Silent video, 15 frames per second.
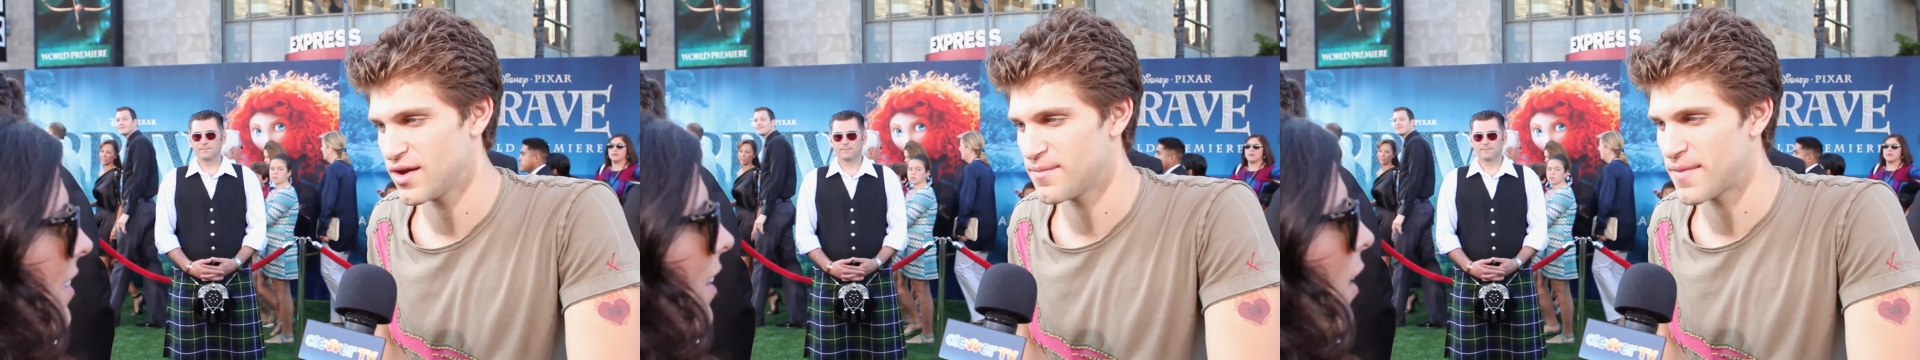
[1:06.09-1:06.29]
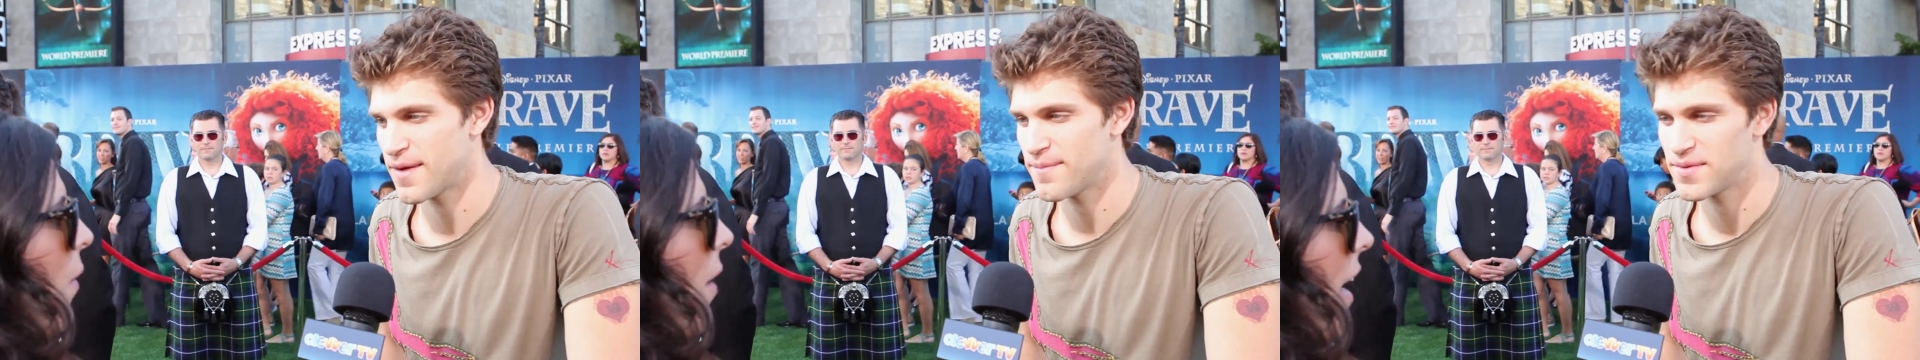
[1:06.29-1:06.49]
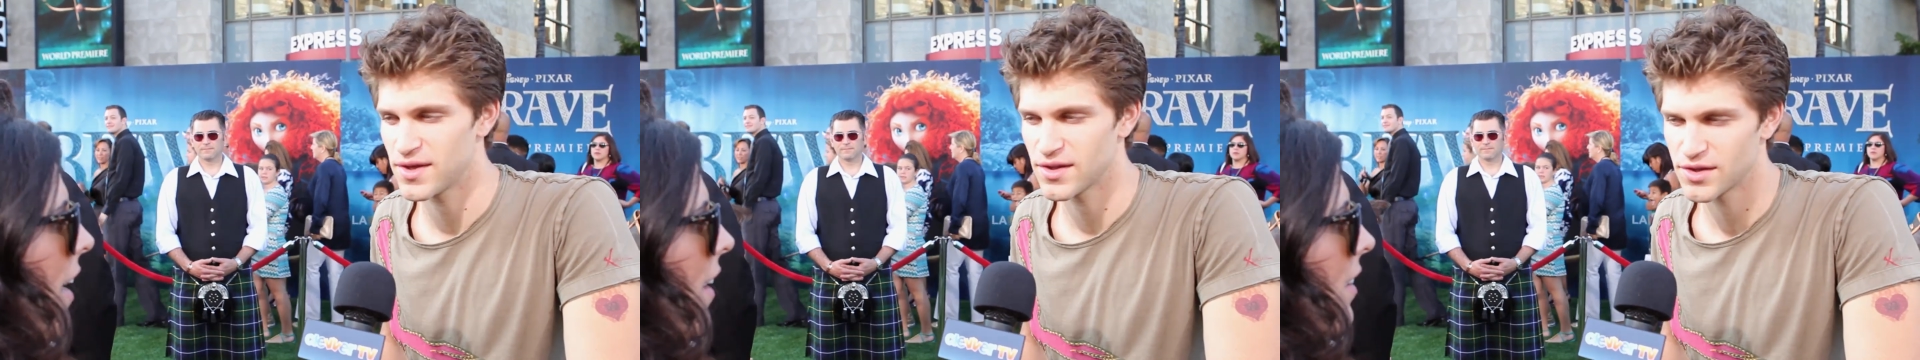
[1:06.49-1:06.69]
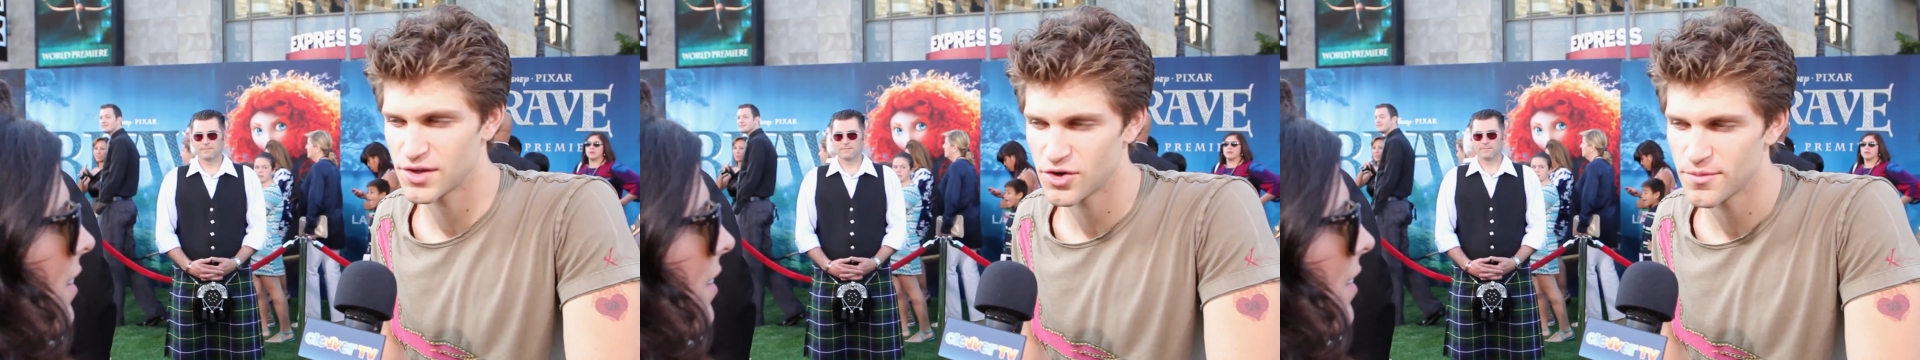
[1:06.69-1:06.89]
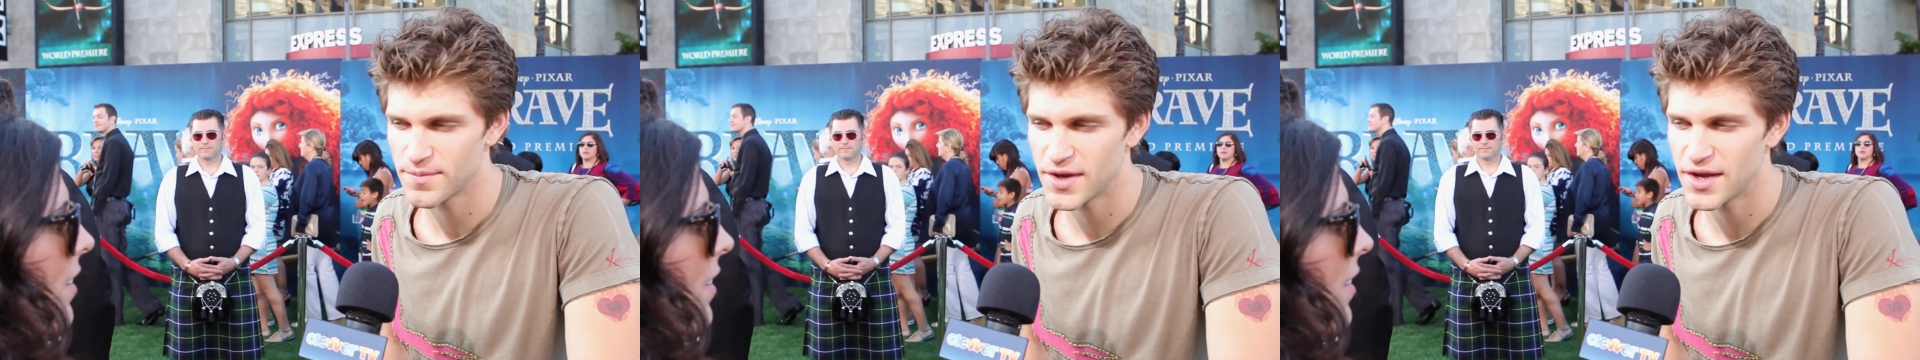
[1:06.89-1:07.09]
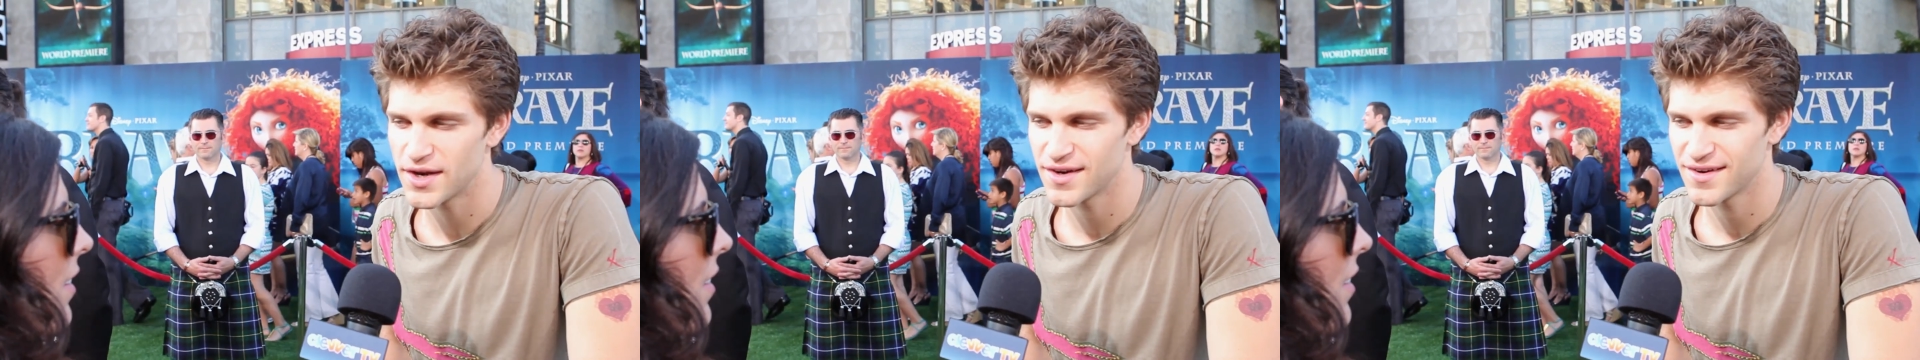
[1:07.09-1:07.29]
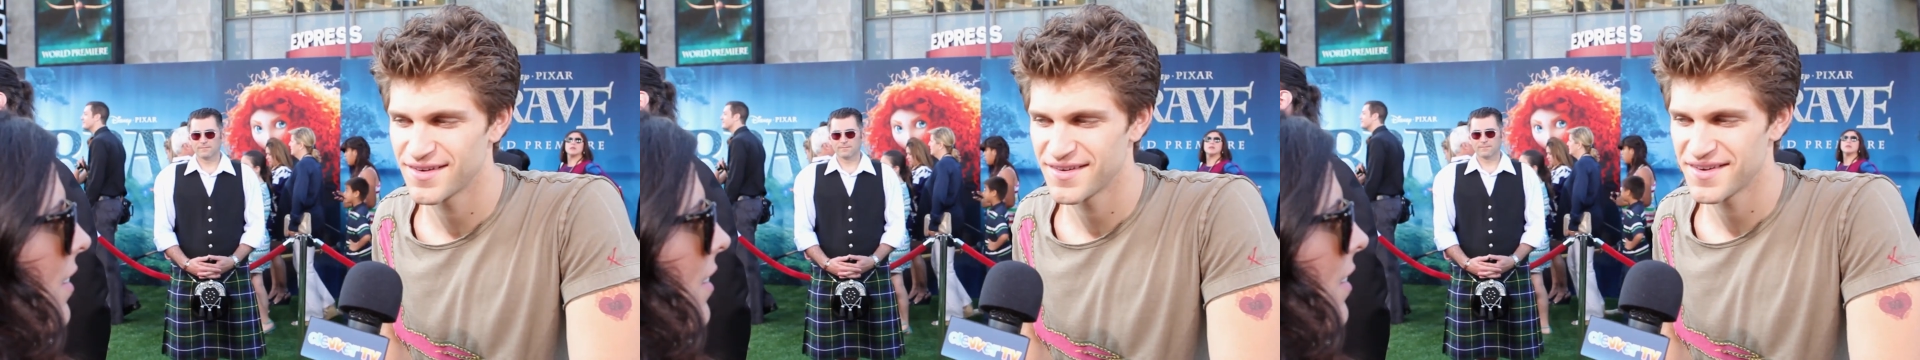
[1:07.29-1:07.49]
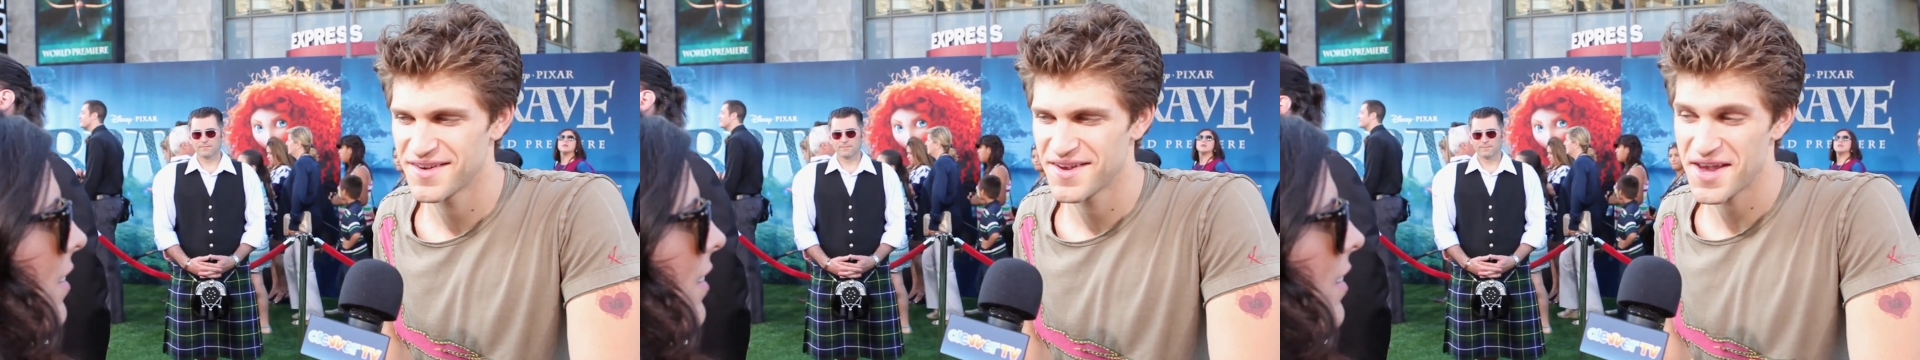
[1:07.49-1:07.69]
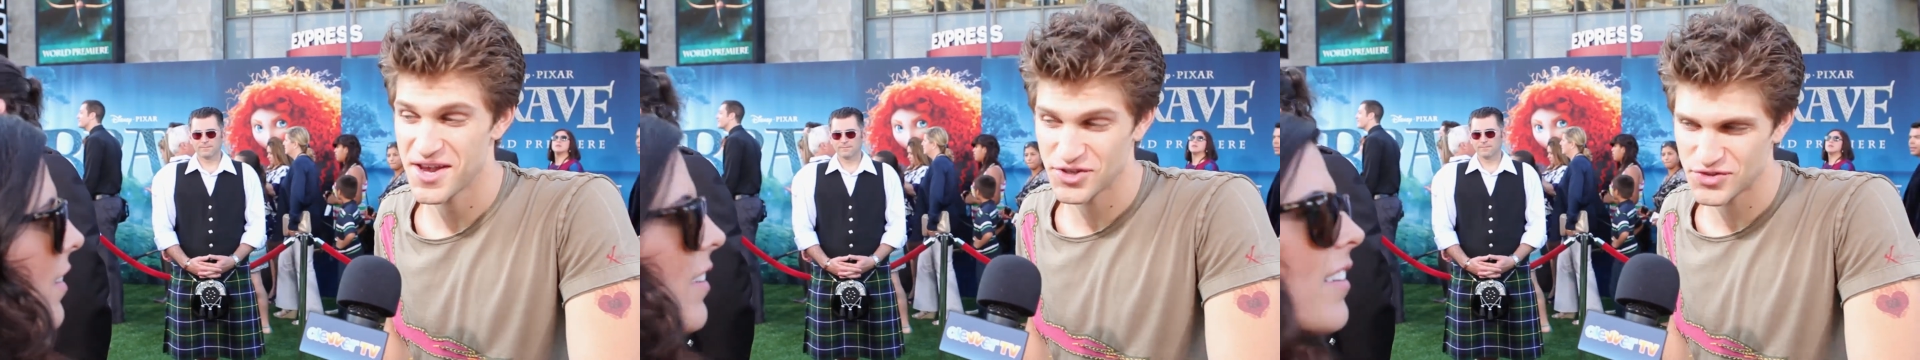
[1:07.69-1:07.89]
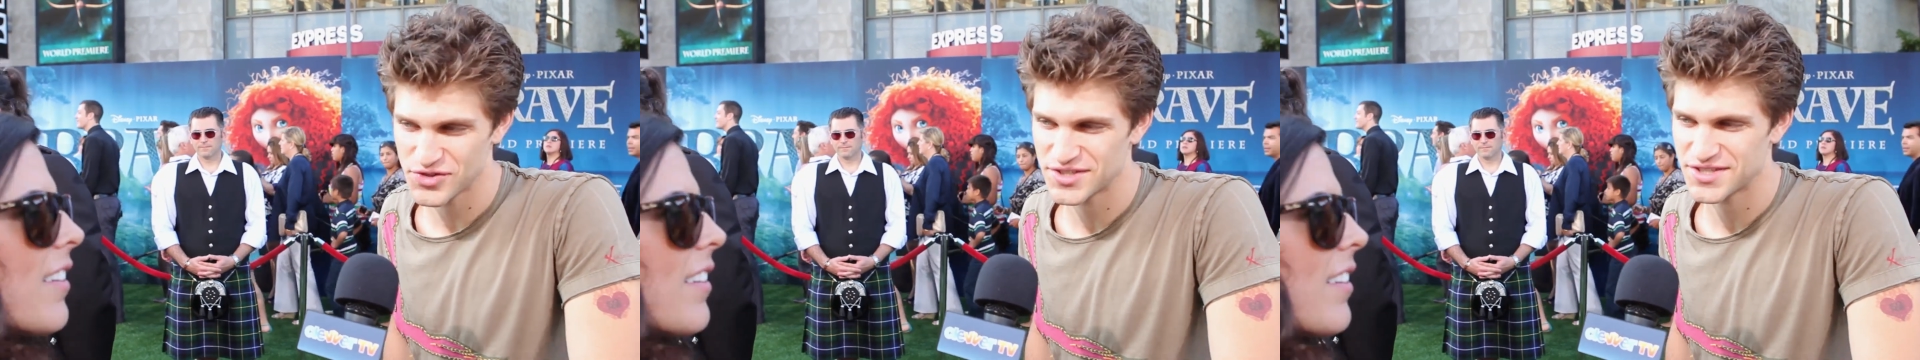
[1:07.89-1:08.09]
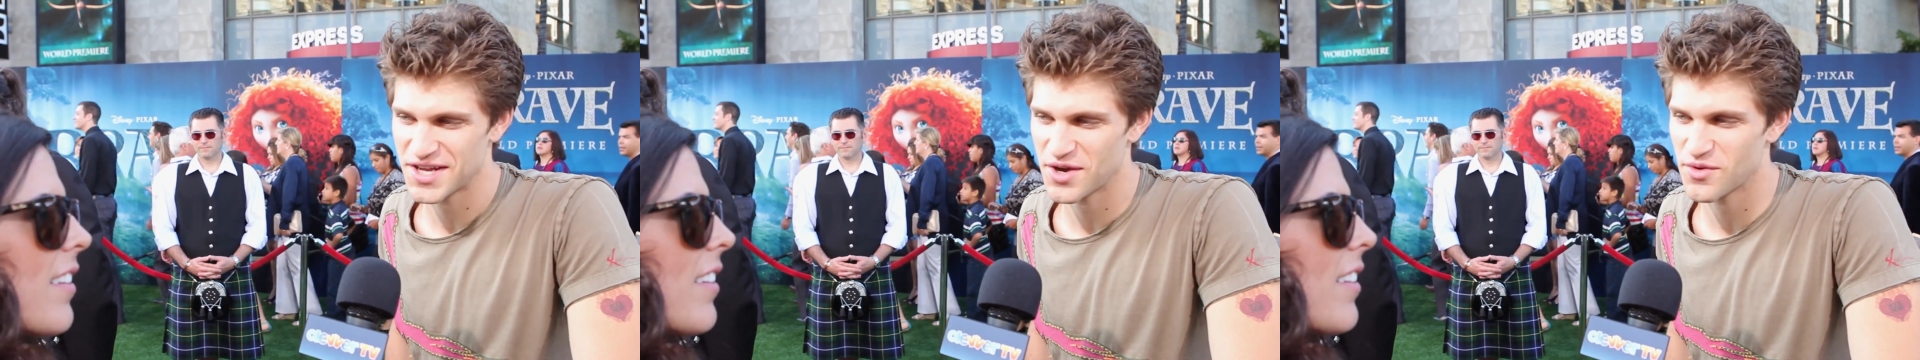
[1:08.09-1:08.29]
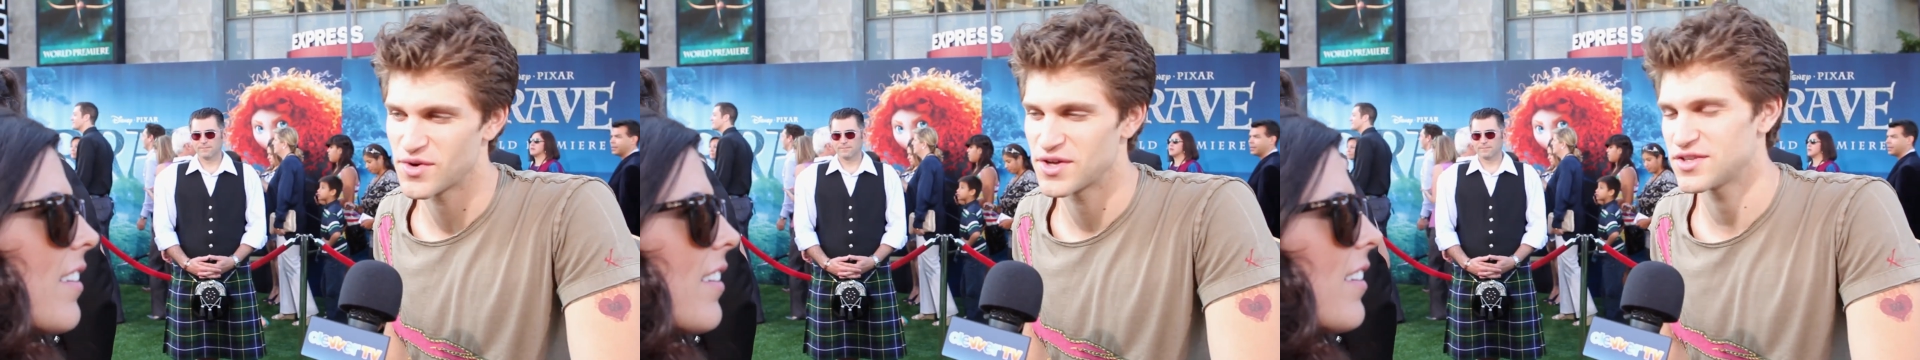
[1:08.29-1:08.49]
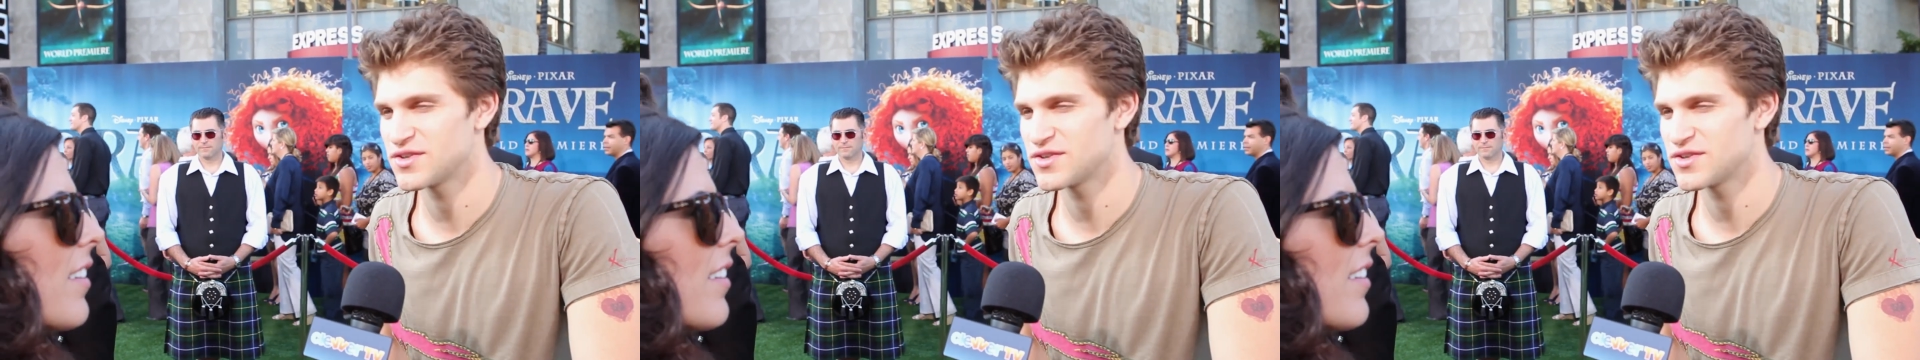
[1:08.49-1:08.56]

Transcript: It might be a little bit interesting